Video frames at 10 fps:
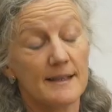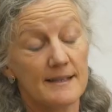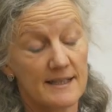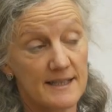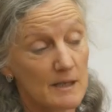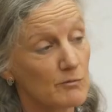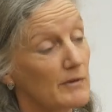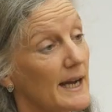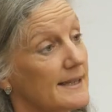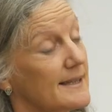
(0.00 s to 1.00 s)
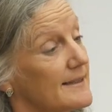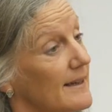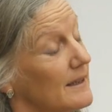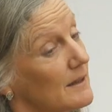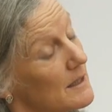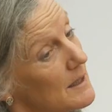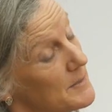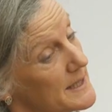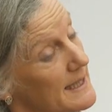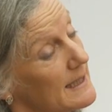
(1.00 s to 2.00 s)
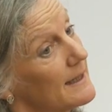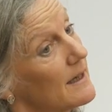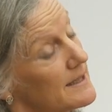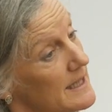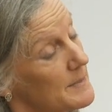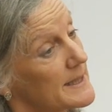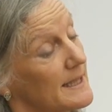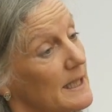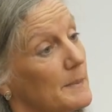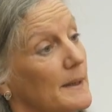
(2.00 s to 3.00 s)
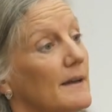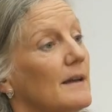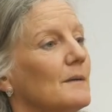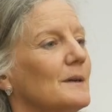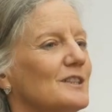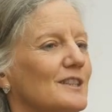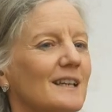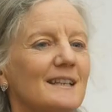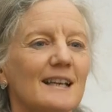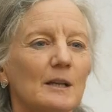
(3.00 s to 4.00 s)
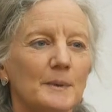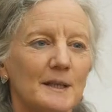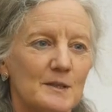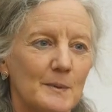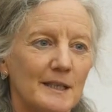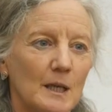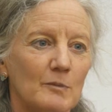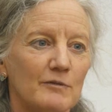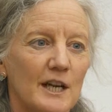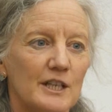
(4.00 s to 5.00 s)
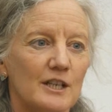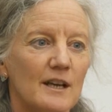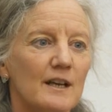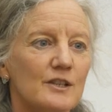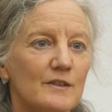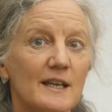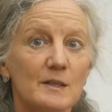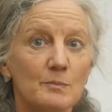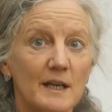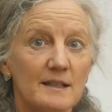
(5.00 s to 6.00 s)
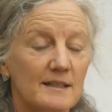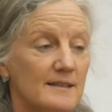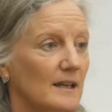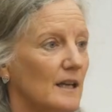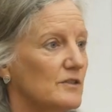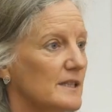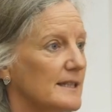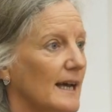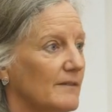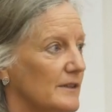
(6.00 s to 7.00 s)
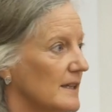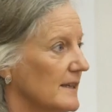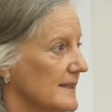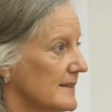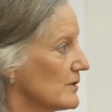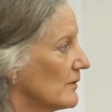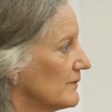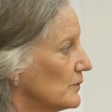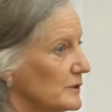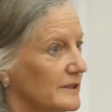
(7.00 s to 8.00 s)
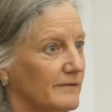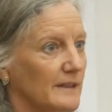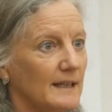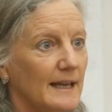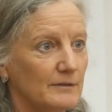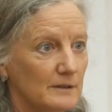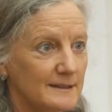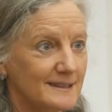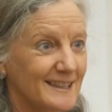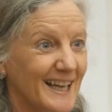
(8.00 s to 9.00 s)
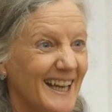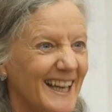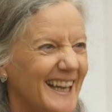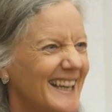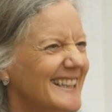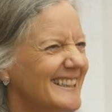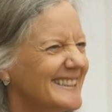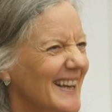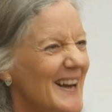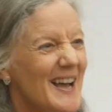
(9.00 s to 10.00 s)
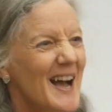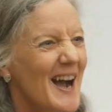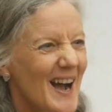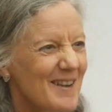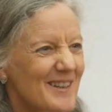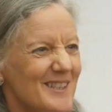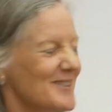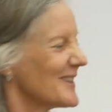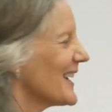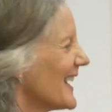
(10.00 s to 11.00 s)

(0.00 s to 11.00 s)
it's the deep rest in particularly our deep sleep, which is helping us wake up fresh. So there's a practice, I've just advertised it on 4 different levels, yeah? I wish you